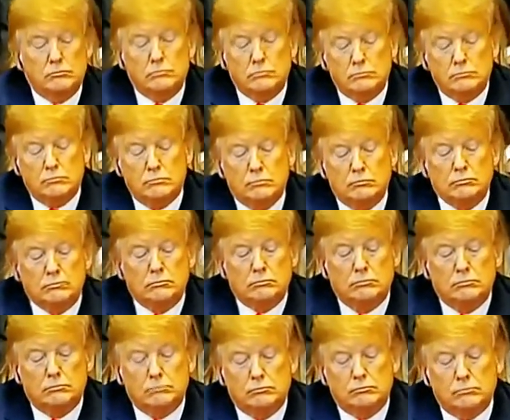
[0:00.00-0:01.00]

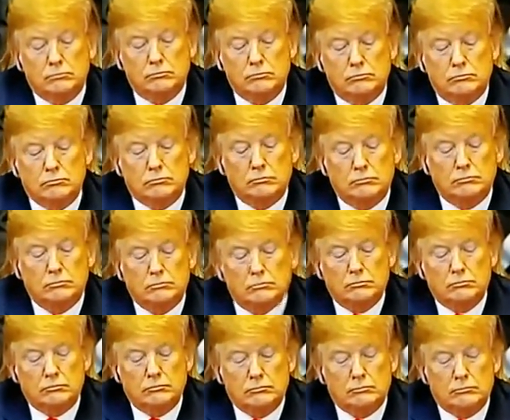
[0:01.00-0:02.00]

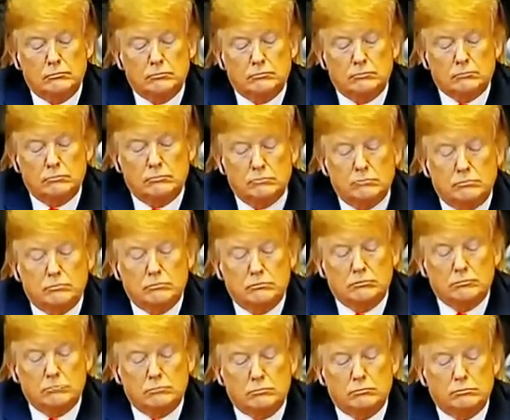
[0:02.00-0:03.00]

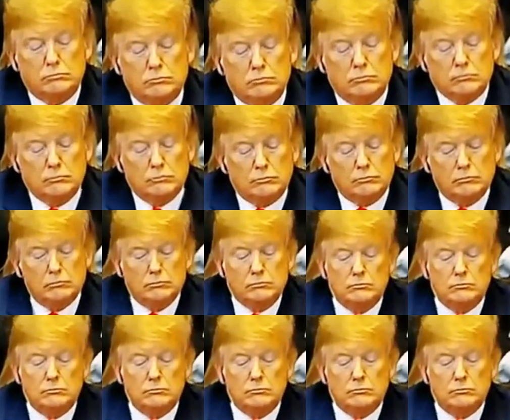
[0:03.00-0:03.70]
(silent)